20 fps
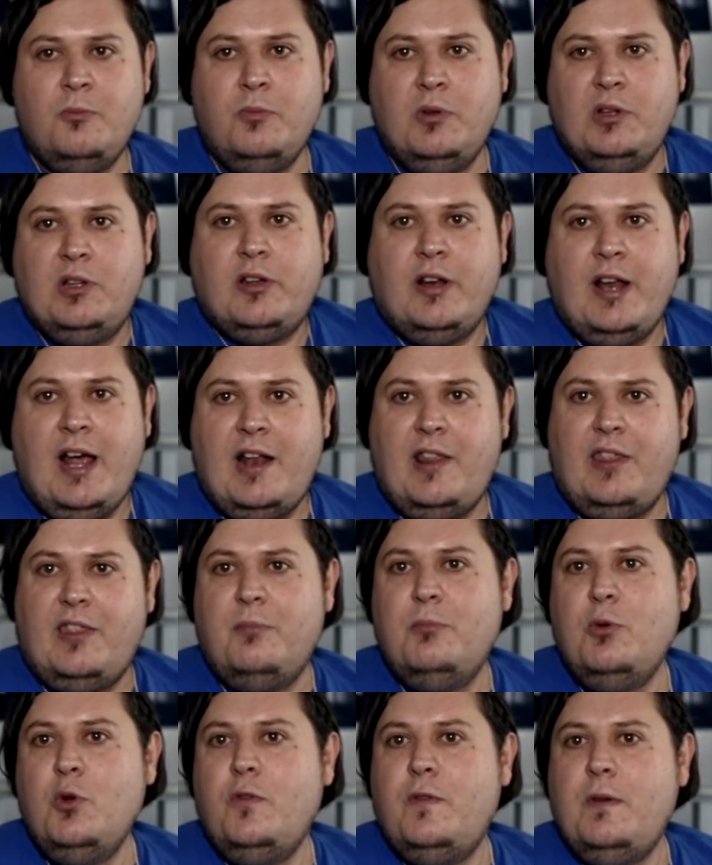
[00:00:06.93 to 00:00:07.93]
we're looking at
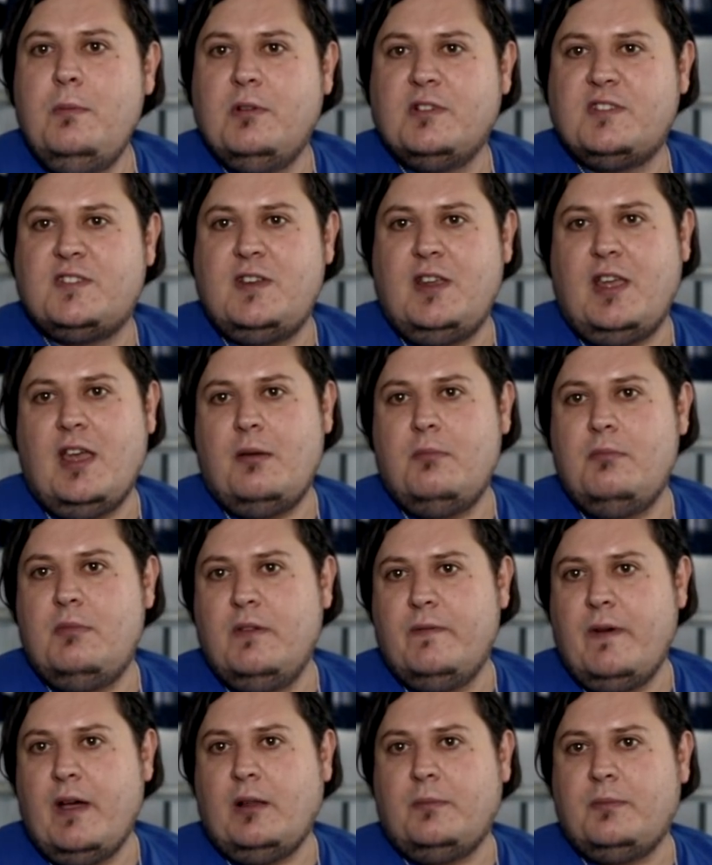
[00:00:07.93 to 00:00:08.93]
the Movie Monster game,
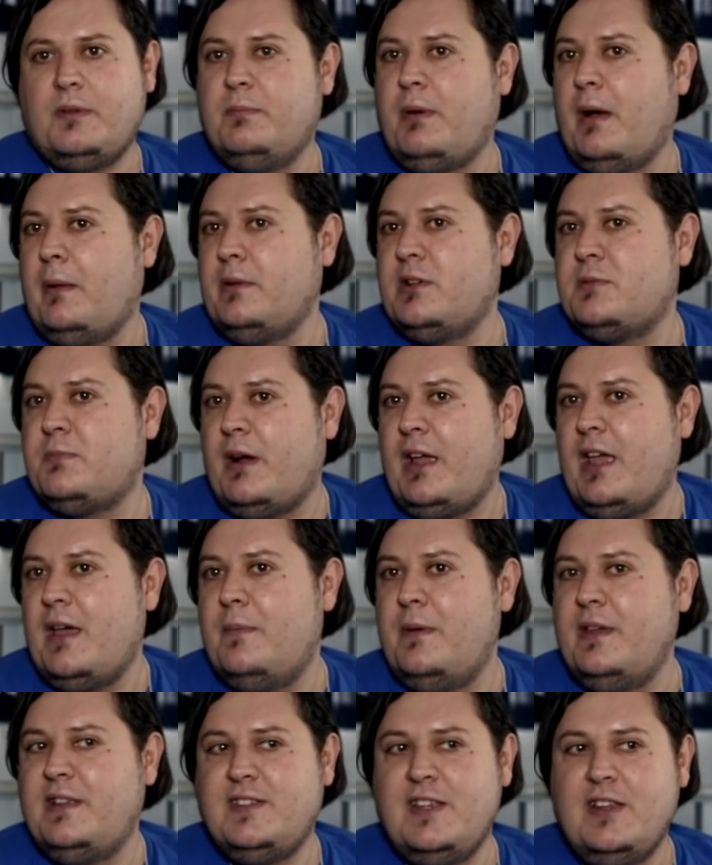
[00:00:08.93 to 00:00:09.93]
developed and published by
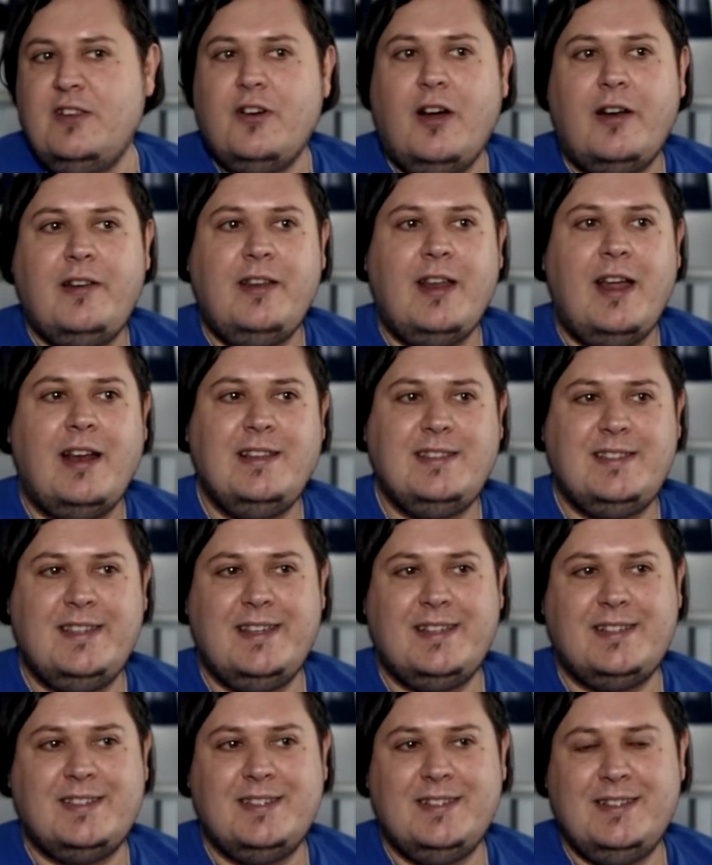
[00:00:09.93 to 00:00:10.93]
Epyx in
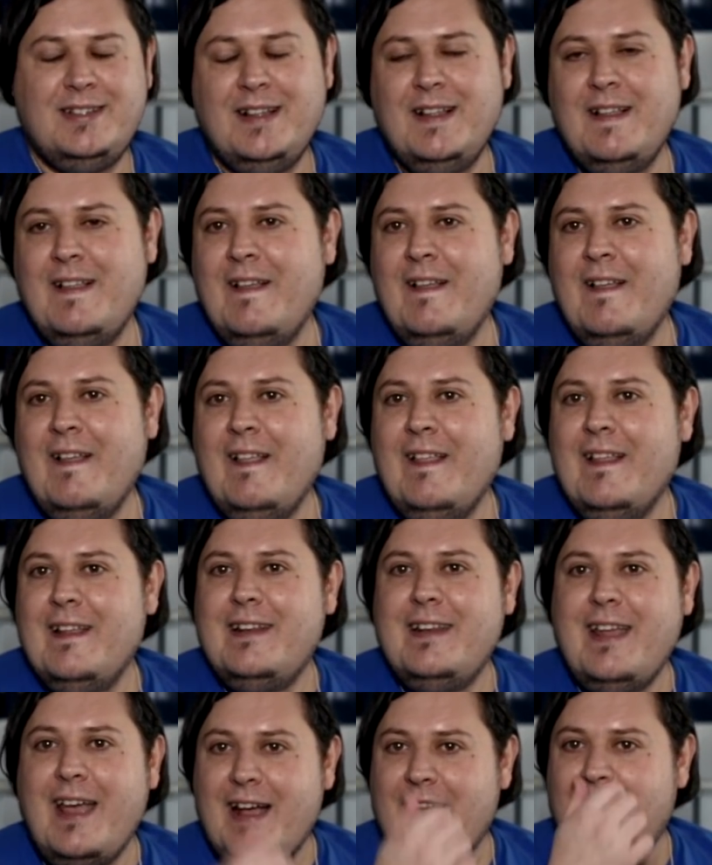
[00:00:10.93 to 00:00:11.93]
1986.
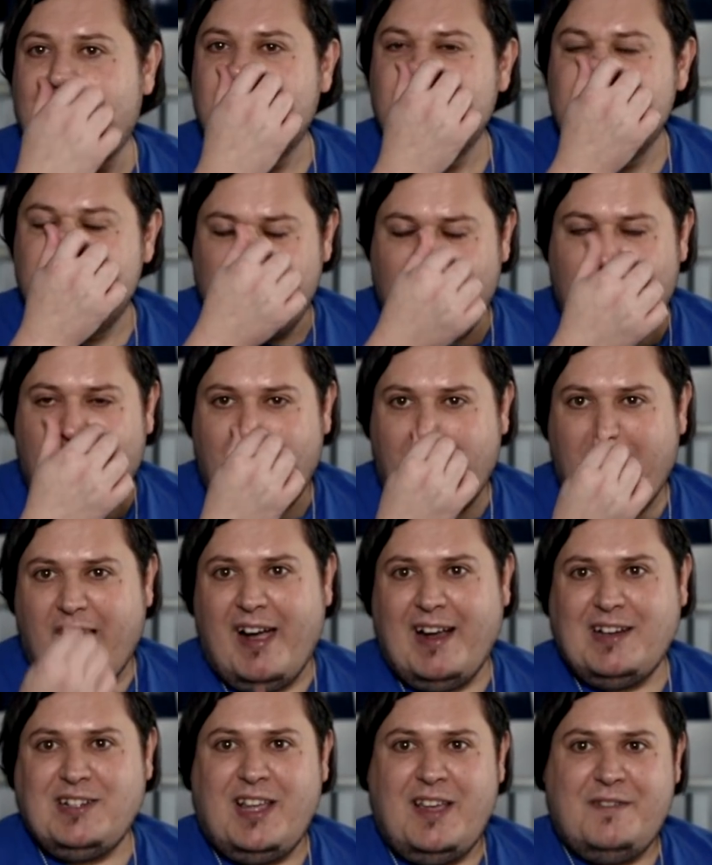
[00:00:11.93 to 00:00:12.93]
Now,
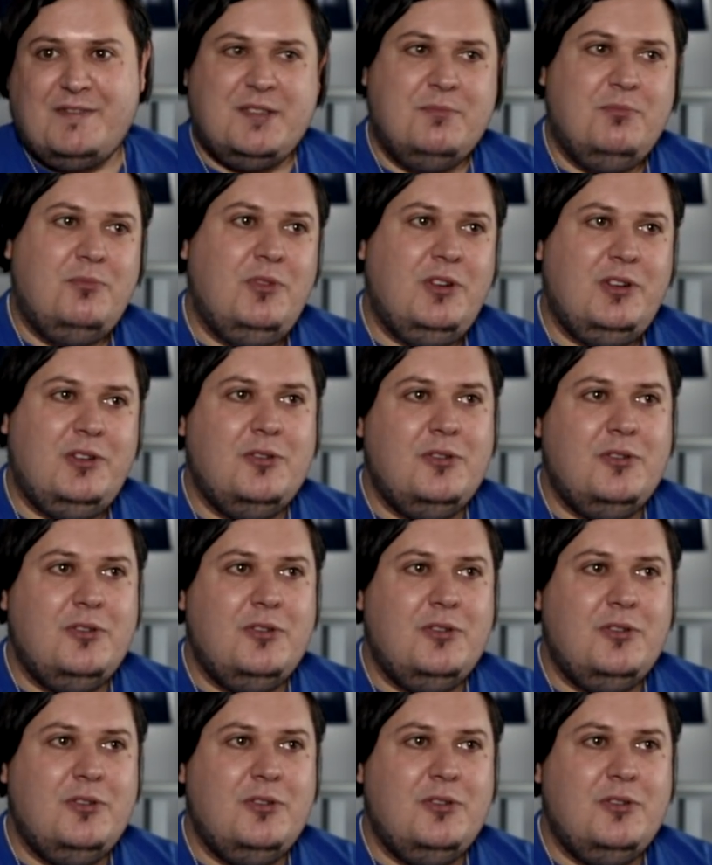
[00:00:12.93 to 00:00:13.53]
I actually have some